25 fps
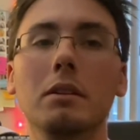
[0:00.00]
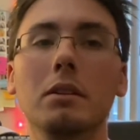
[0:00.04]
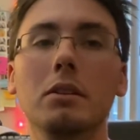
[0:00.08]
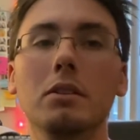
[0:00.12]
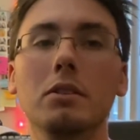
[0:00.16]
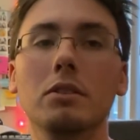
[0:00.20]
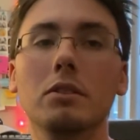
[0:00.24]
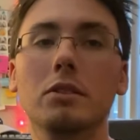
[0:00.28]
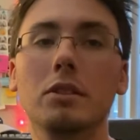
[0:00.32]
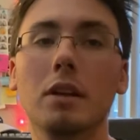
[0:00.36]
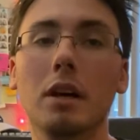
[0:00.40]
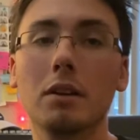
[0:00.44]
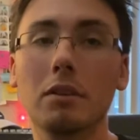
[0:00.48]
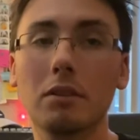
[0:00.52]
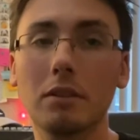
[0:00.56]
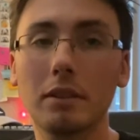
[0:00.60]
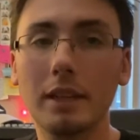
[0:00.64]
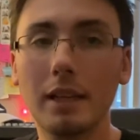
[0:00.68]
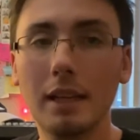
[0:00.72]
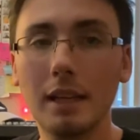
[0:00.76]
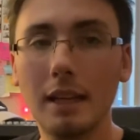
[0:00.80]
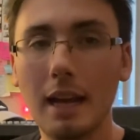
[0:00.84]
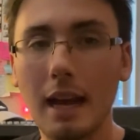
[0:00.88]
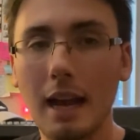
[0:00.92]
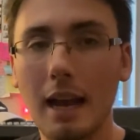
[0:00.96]

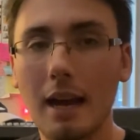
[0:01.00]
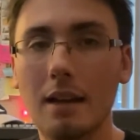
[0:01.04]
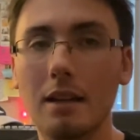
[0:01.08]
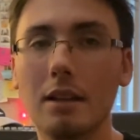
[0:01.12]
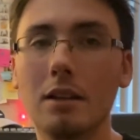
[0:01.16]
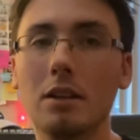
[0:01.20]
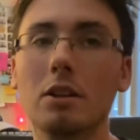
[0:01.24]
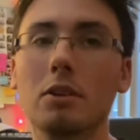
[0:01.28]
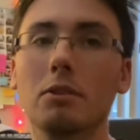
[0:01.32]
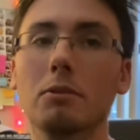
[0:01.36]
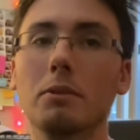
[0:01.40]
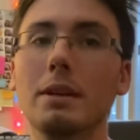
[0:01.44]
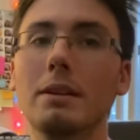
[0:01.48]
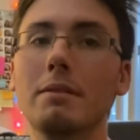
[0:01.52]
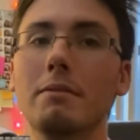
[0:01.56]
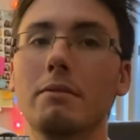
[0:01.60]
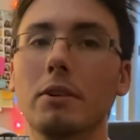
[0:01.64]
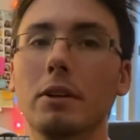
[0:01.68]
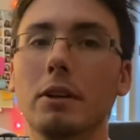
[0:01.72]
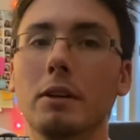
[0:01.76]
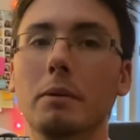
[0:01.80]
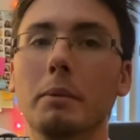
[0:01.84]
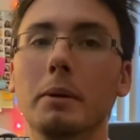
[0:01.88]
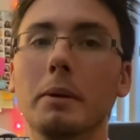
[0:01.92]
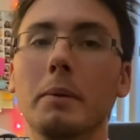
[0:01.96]
Subtly add in your
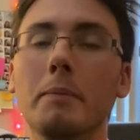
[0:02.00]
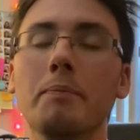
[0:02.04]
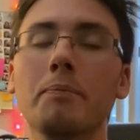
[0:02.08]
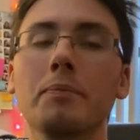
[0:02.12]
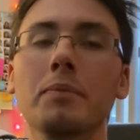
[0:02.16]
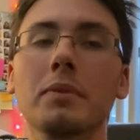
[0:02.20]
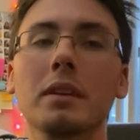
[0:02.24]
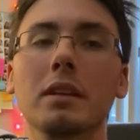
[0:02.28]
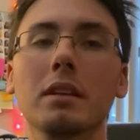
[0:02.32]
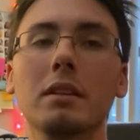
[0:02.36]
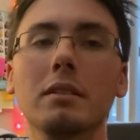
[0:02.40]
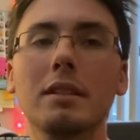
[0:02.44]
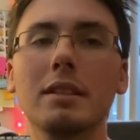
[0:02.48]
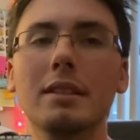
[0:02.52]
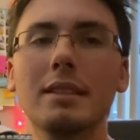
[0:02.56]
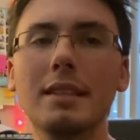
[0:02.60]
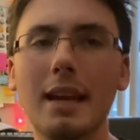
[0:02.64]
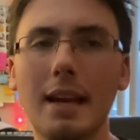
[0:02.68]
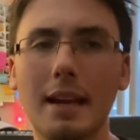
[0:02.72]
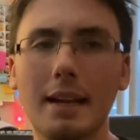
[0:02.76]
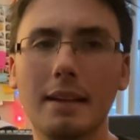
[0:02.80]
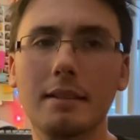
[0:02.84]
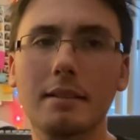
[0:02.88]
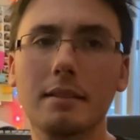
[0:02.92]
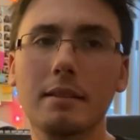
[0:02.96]
reverb to
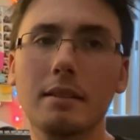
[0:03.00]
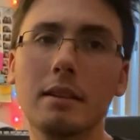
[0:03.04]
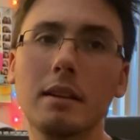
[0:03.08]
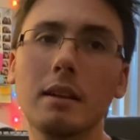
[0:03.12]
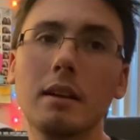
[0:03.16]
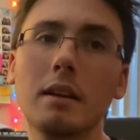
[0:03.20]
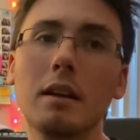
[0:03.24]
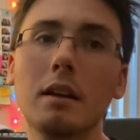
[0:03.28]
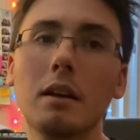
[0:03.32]
taste.